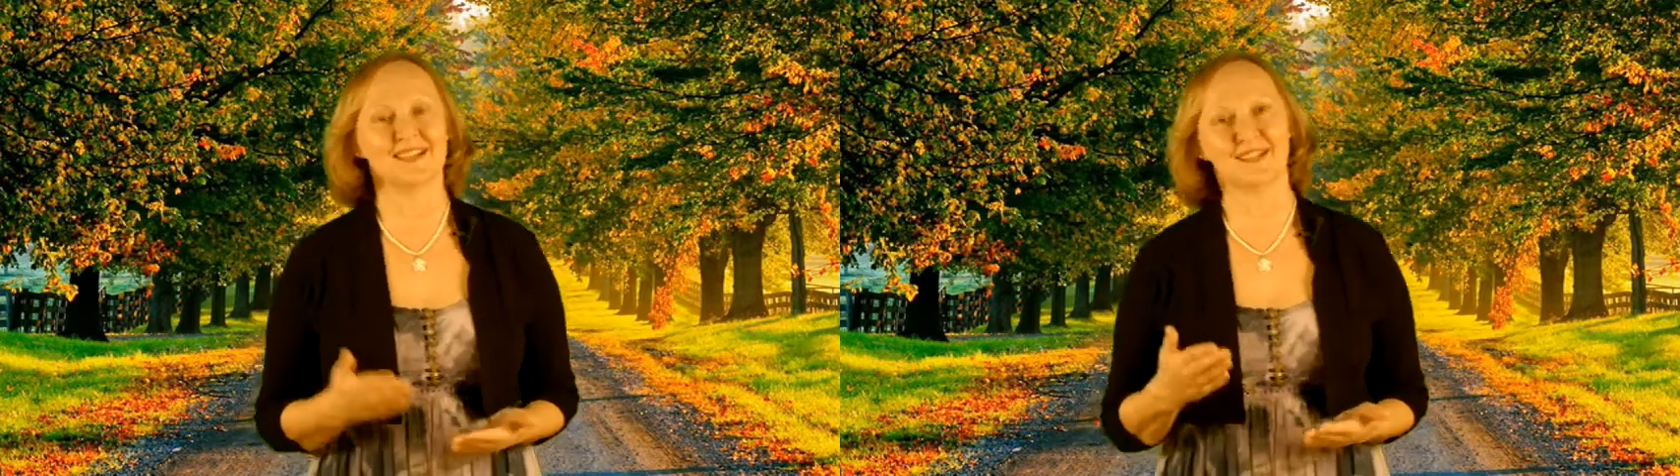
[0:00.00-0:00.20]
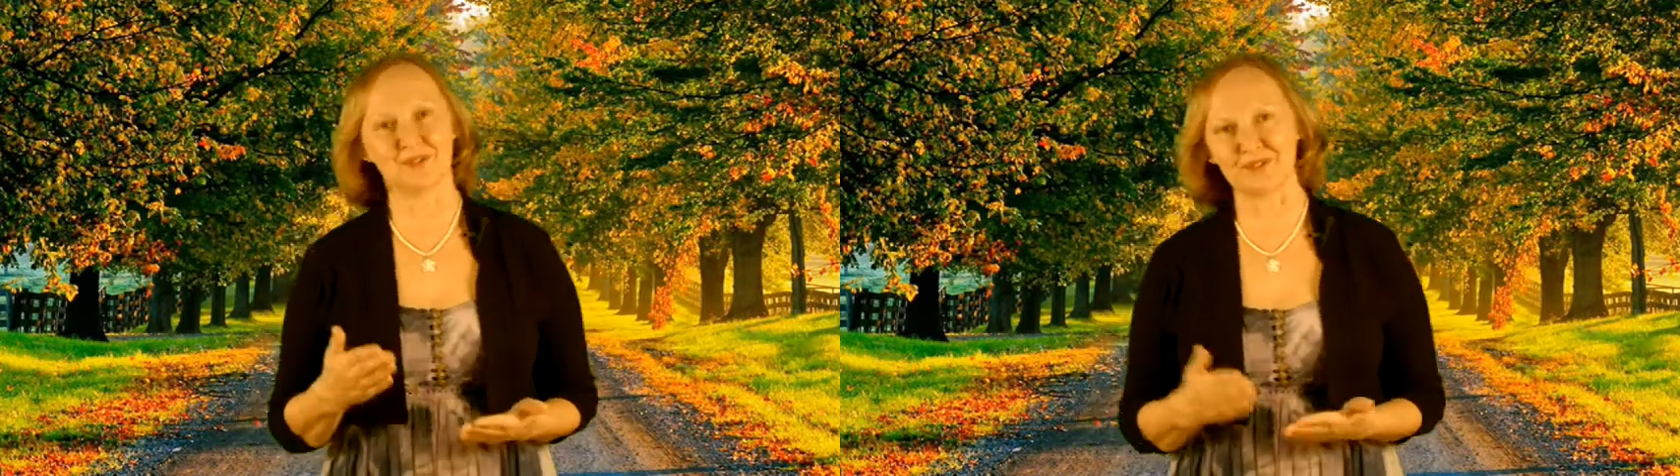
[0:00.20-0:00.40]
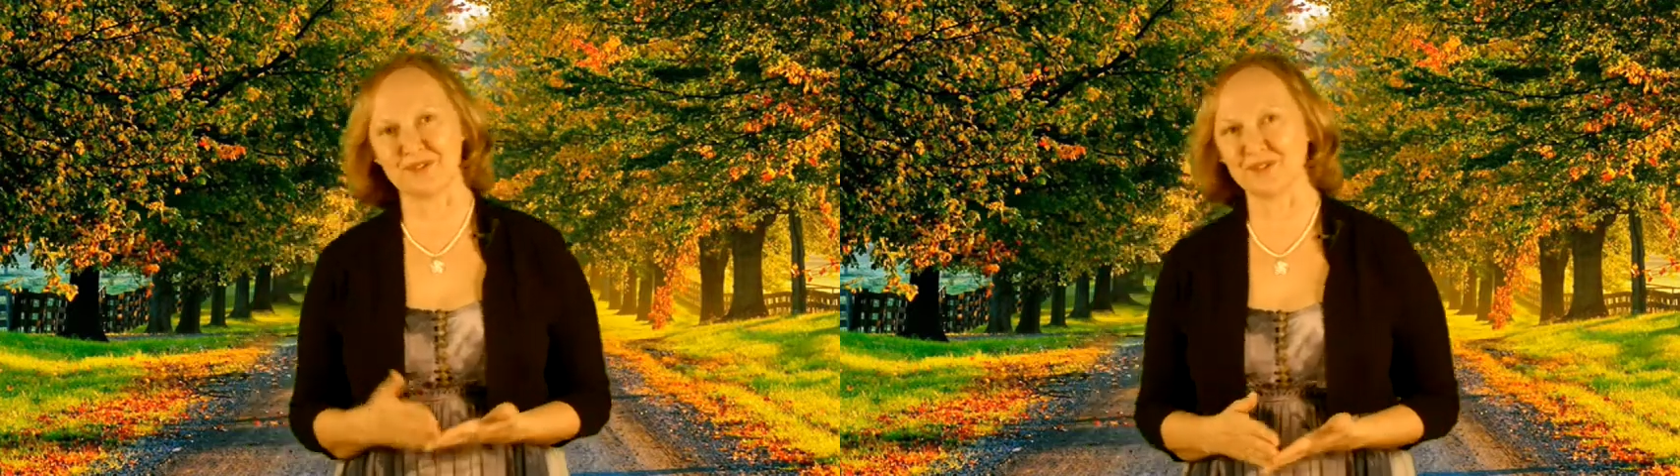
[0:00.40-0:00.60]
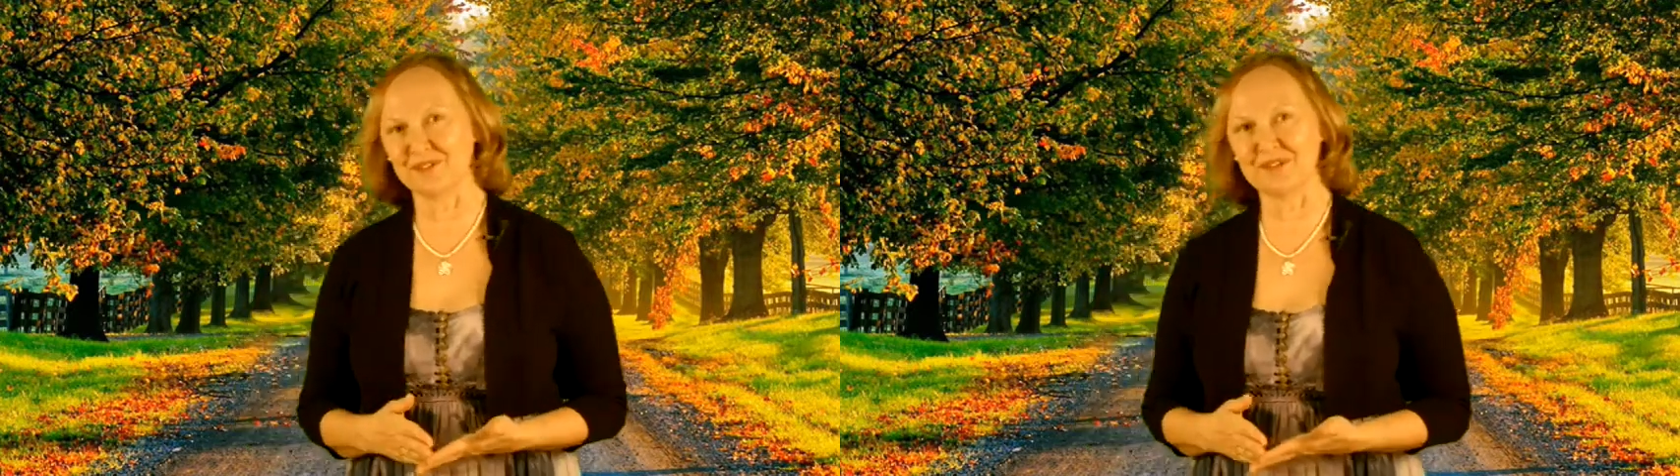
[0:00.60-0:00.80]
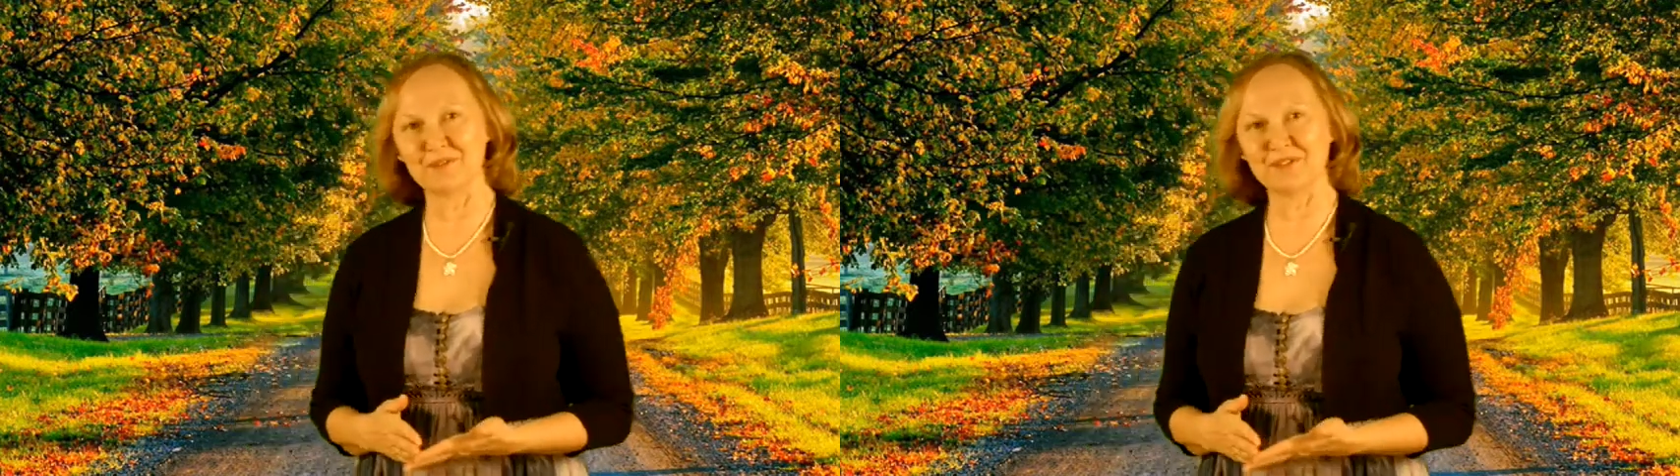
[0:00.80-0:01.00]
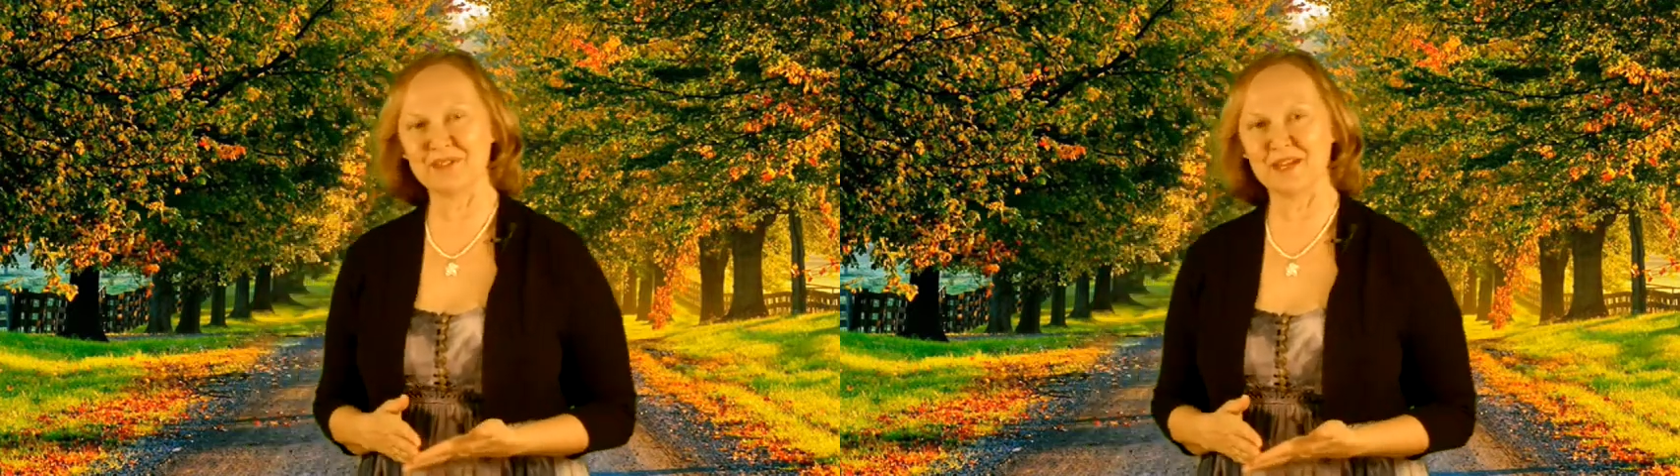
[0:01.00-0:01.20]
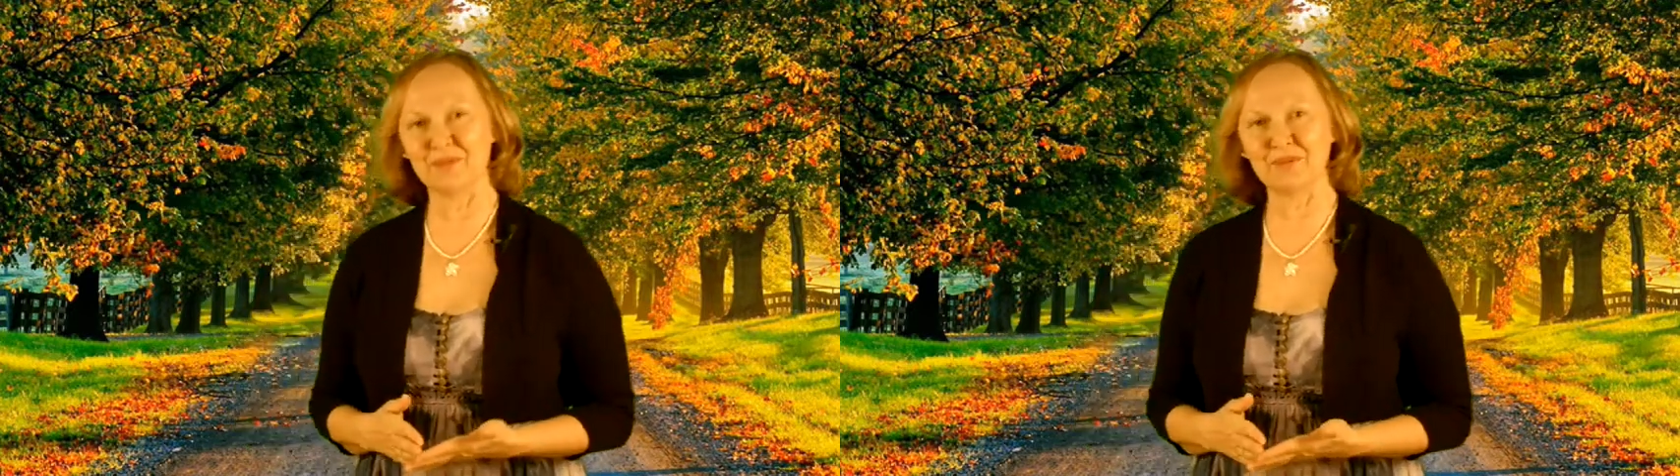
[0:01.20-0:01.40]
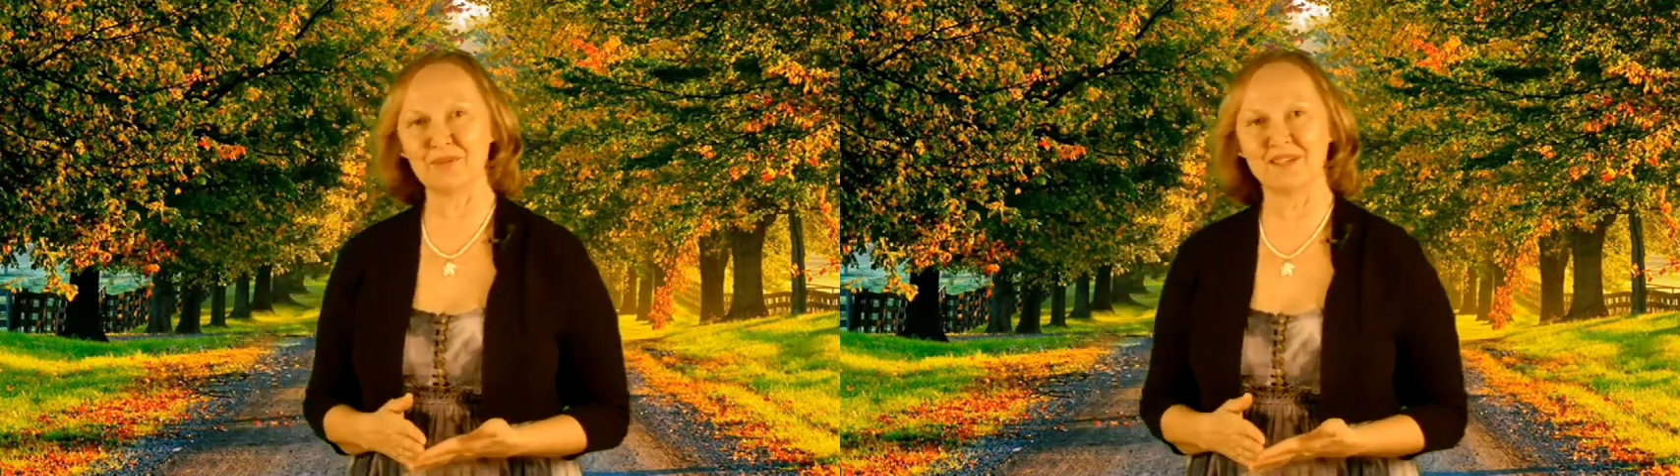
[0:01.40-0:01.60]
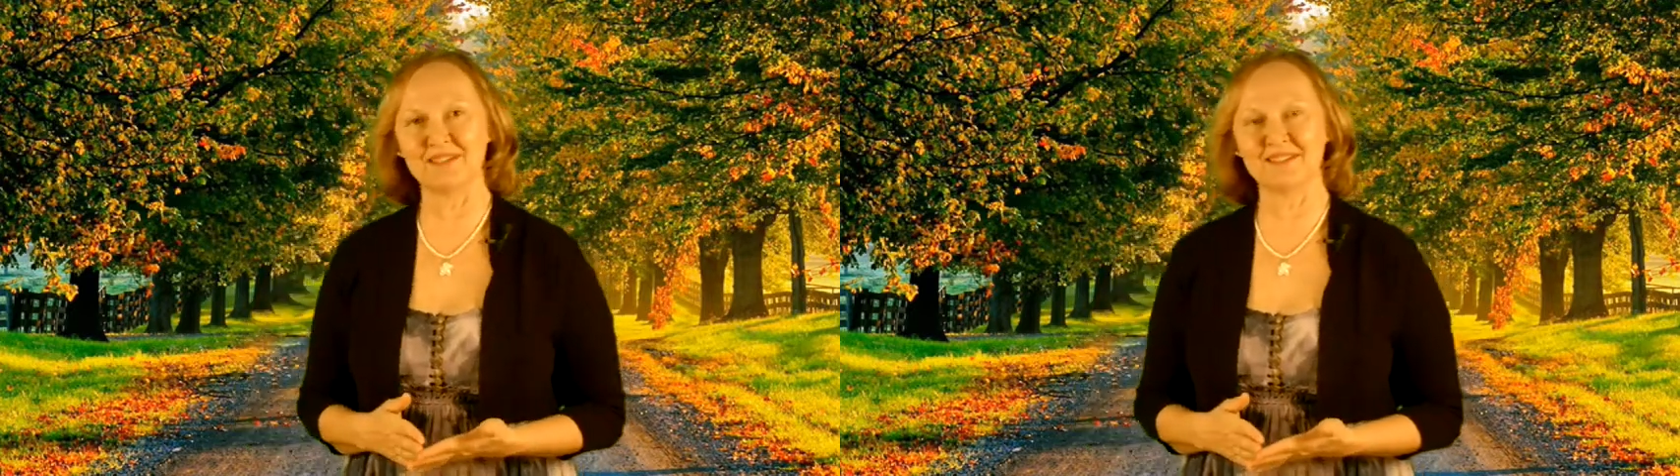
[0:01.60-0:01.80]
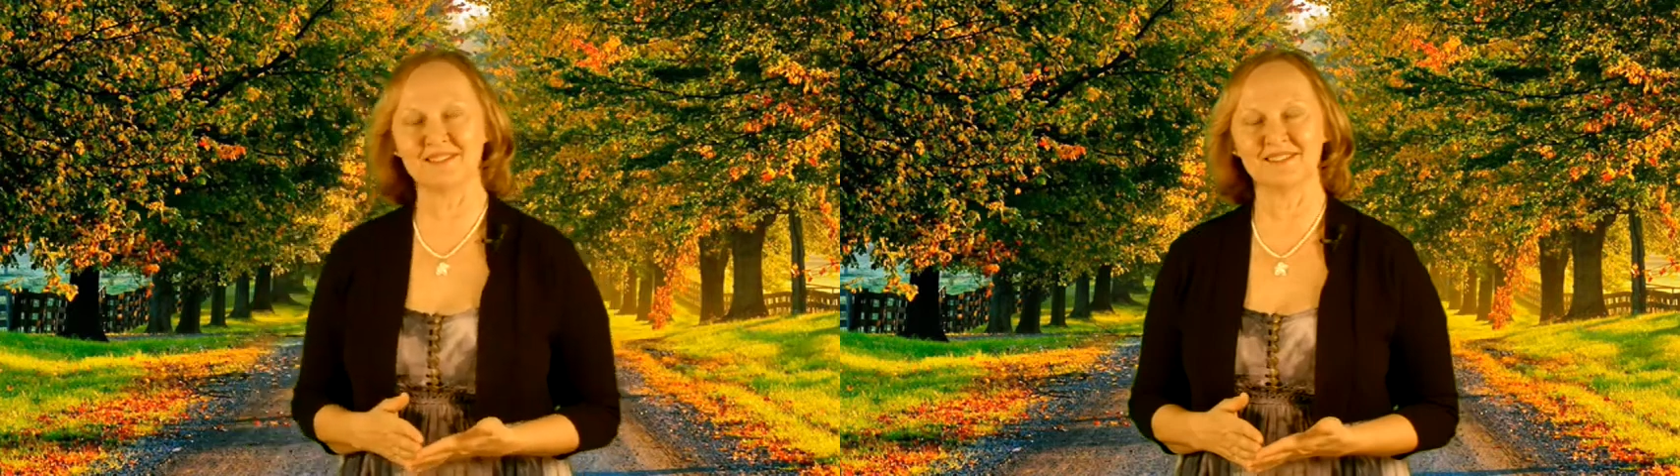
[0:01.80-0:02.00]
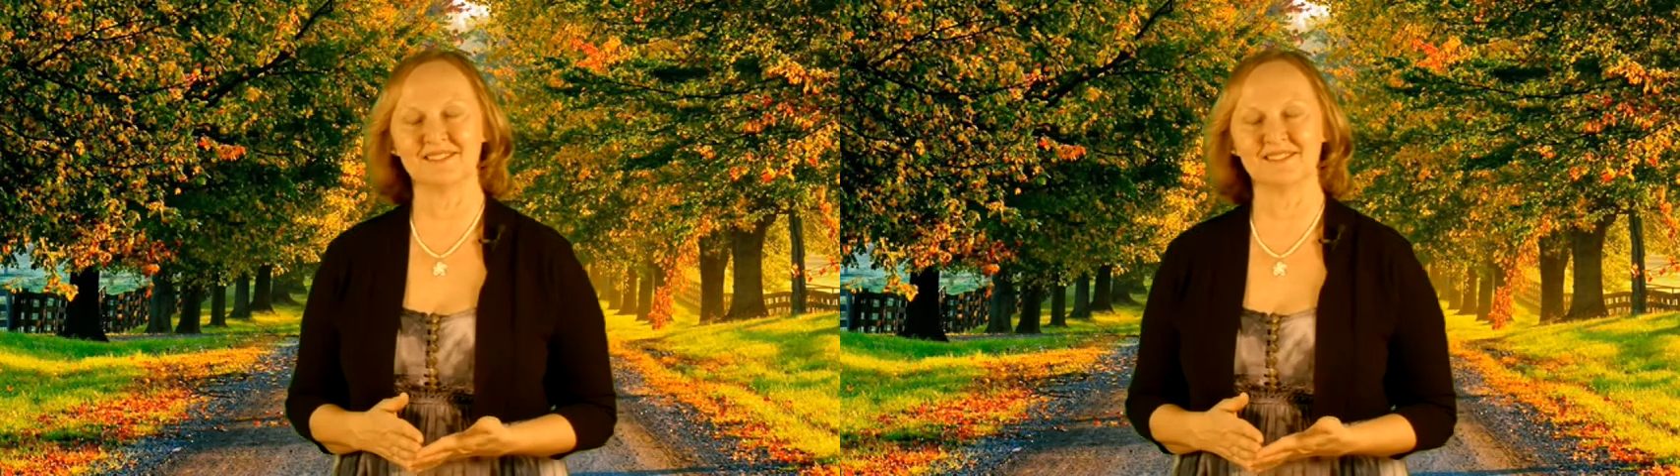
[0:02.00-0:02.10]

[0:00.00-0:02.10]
I usually go a couple times a week,